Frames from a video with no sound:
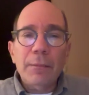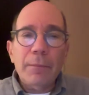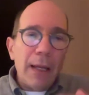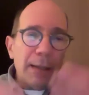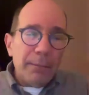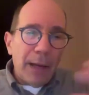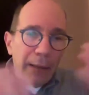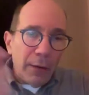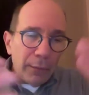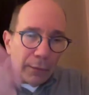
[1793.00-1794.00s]
my
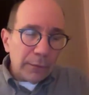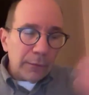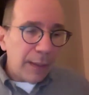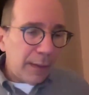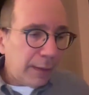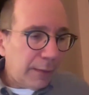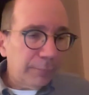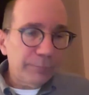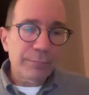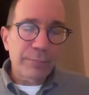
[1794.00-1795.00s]
whole
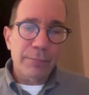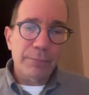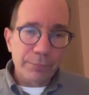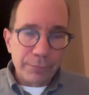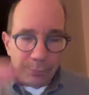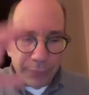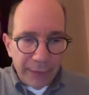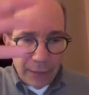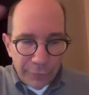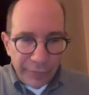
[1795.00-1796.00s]

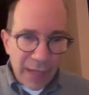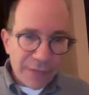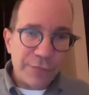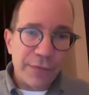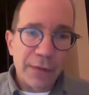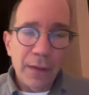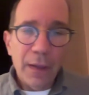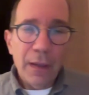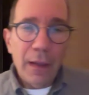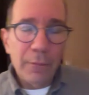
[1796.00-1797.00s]
political philosophy,
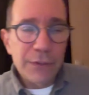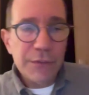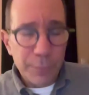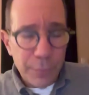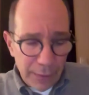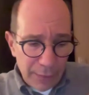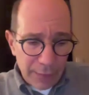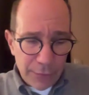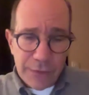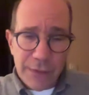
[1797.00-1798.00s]
which is important, I
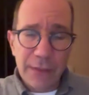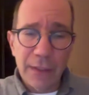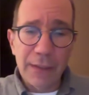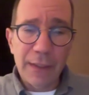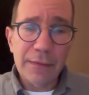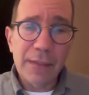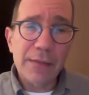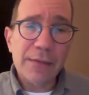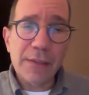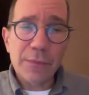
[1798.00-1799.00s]
think, to articulate
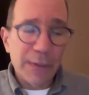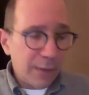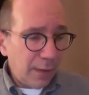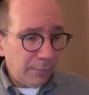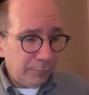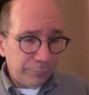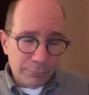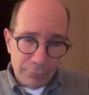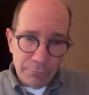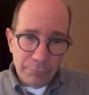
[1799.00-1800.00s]
as we
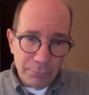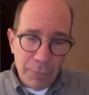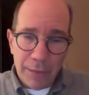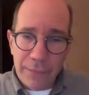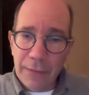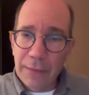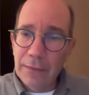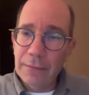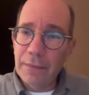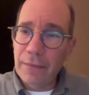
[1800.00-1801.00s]
mark
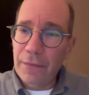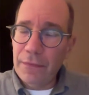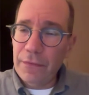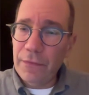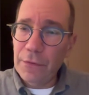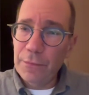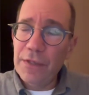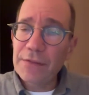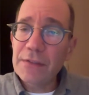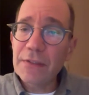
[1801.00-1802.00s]
the new
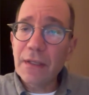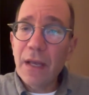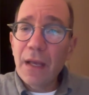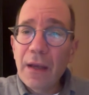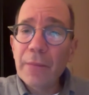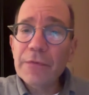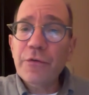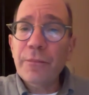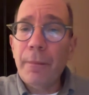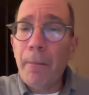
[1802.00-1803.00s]
presidency, comes
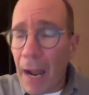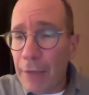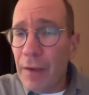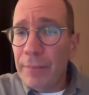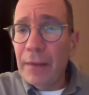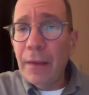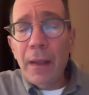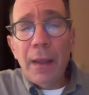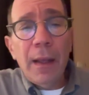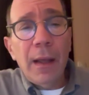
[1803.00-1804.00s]
from my Rebbe,
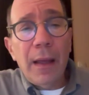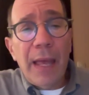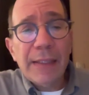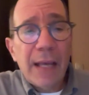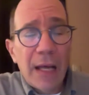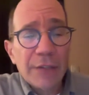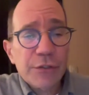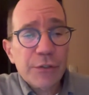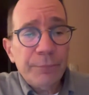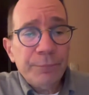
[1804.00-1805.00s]
Ed
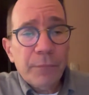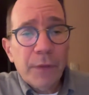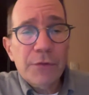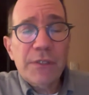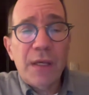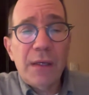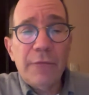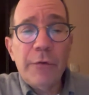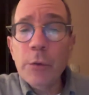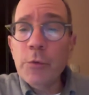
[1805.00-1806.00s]
Koch, who said,
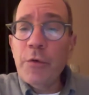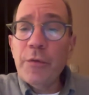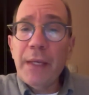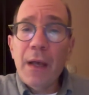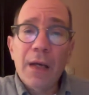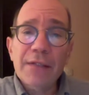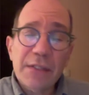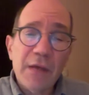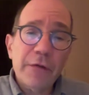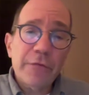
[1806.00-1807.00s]
"If you agree with me on
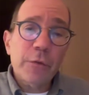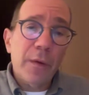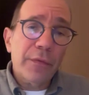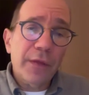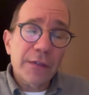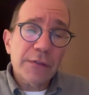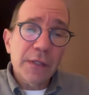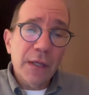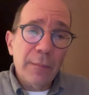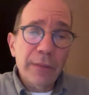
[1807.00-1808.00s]
7 of 12 things,
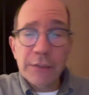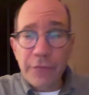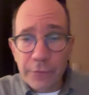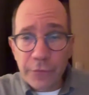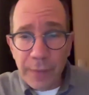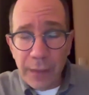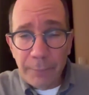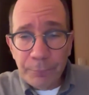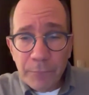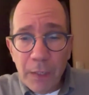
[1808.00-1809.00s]
please vote for me.
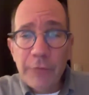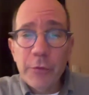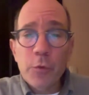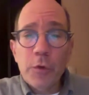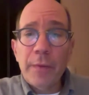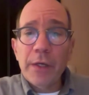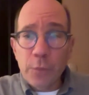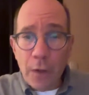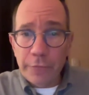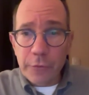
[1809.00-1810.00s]
If you agree with me on
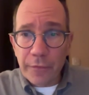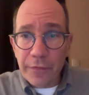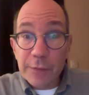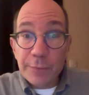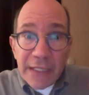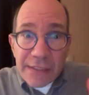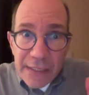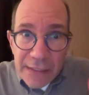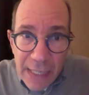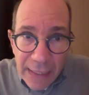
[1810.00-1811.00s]
12 of 12 things, please
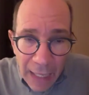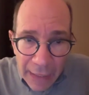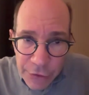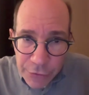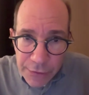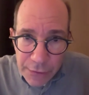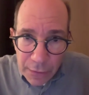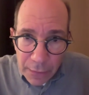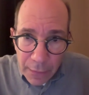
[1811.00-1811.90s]
see a psychiatrist."